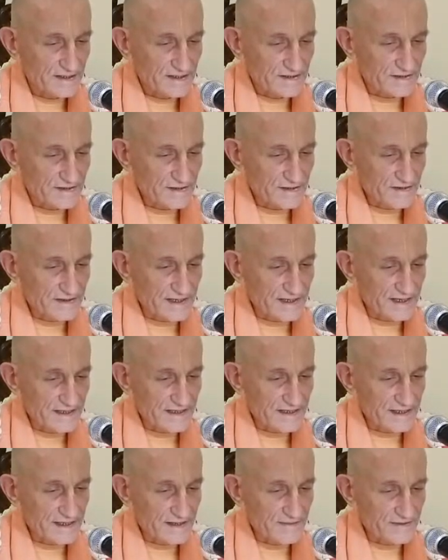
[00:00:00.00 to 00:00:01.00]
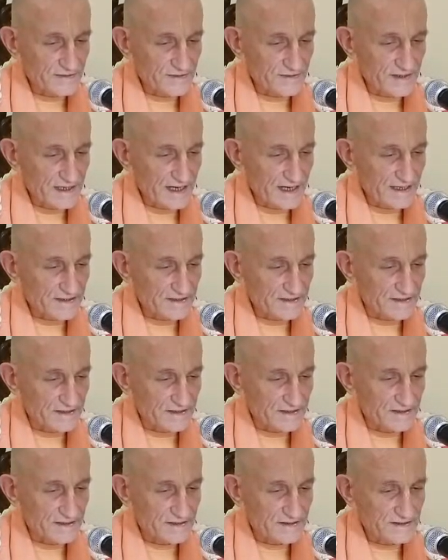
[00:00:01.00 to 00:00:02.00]
saw that he was
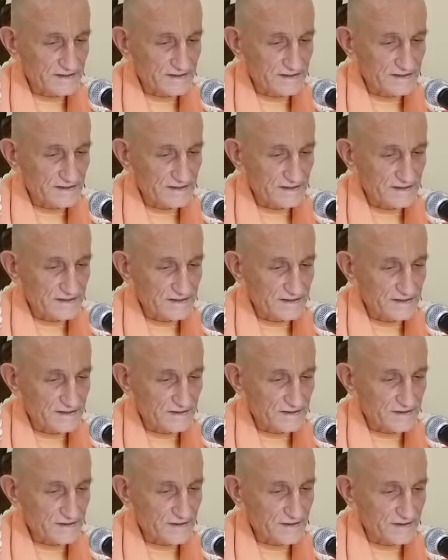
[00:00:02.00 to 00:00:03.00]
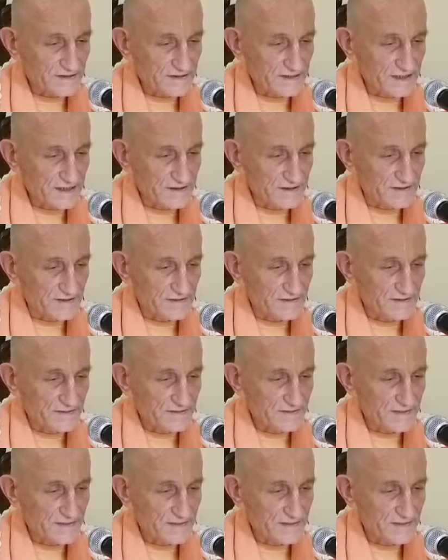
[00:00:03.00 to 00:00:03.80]
reluctant to continue,